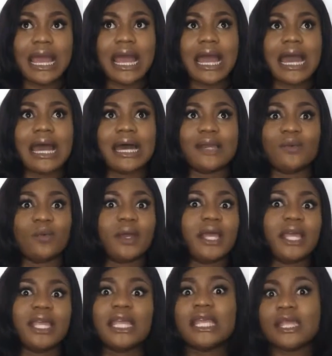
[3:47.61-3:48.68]
and where
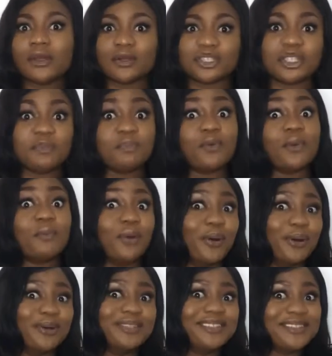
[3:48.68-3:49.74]
he or she
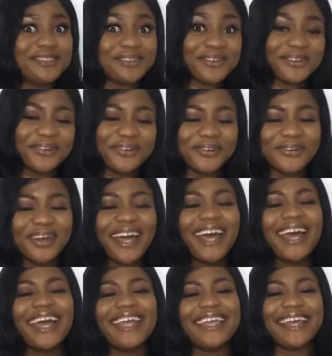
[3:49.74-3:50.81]
proposed to you.
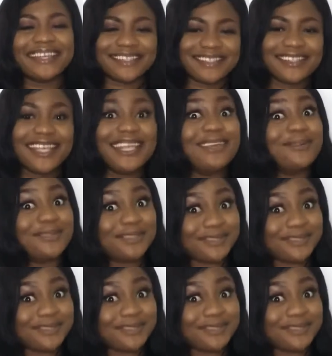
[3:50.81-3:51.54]
Yes, he or she.